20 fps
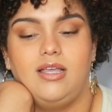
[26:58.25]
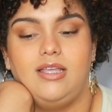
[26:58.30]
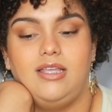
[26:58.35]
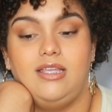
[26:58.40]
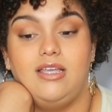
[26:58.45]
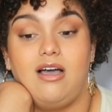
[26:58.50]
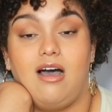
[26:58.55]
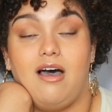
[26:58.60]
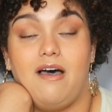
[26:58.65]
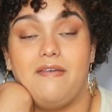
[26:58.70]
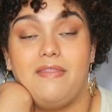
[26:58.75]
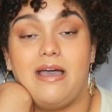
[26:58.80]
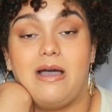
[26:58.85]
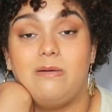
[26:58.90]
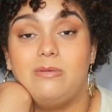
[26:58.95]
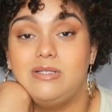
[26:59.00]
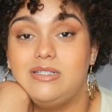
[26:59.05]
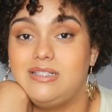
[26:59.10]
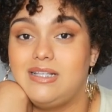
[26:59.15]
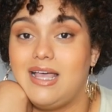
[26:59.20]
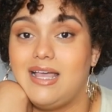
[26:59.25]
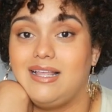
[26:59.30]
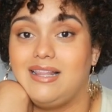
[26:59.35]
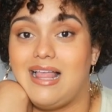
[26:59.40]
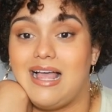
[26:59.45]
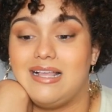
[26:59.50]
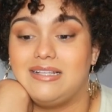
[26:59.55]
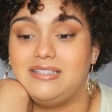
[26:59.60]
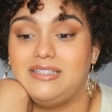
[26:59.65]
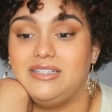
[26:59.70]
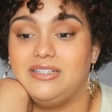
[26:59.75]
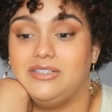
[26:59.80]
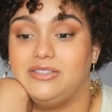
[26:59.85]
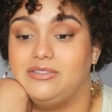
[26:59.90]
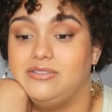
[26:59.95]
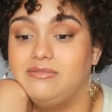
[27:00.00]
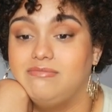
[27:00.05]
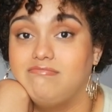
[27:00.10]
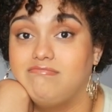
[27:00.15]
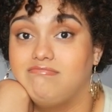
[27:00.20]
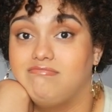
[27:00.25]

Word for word: Y'all, that was like last year.